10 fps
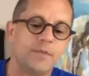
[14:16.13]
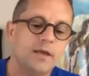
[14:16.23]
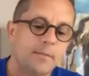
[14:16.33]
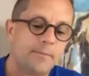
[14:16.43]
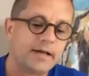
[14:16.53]

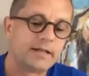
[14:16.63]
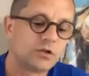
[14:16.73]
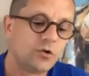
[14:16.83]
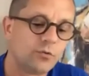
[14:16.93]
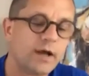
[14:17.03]
But
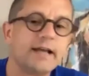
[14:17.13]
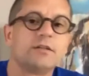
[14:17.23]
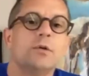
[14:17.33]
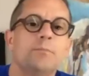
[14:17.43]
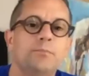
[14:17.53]
you're right,
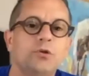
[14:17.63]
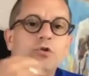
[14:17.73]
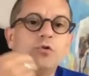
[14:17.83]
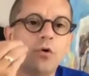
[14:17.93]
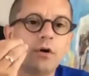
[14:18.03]

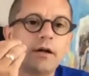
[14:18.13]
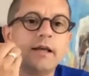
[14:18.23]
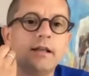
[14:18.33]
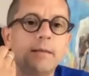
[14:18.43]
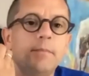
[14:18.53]
pure in
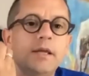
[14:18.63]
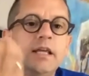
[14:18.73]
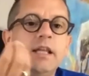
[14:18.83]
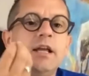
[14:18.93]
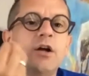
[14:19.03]
a
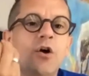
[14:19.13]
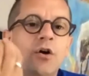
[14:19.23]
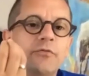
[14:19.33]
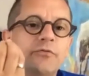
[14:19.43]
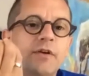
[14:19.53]
meaning of
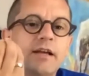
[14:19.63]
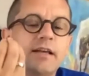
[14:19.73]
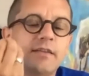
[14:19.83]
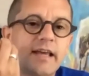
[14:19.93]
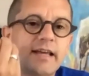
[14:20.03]

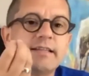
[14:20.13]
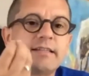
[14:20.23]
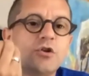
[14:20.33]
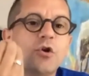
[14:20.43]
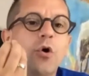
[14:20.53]
there is
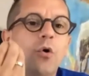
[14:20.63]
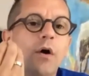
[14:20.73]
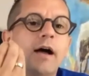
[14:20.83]
no